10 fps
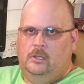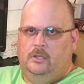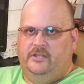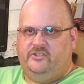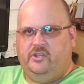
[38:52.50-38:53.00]

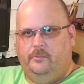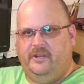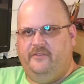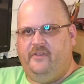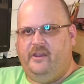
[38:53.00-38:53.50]
There's so many
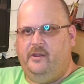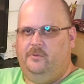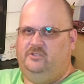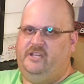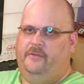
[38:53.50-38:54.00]

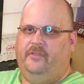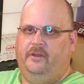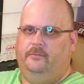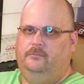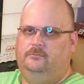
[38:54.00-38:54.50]
variables out there.
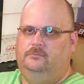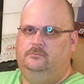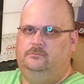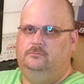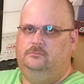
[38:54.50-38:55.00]

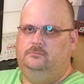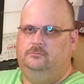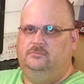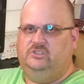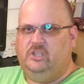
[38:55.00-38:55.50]

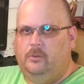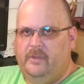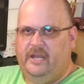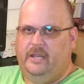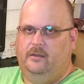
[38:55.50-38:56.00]
So many.